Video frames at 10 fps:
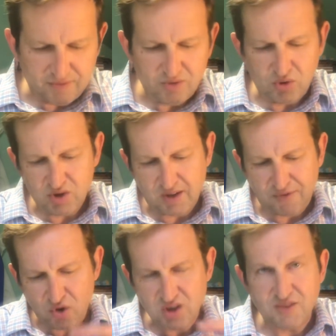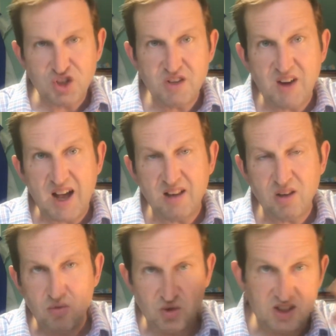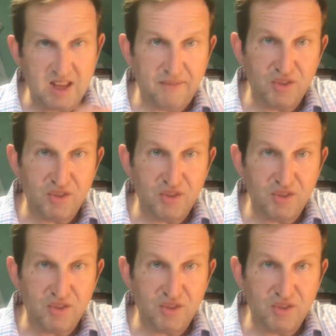It was the first of Shvat. We'll see if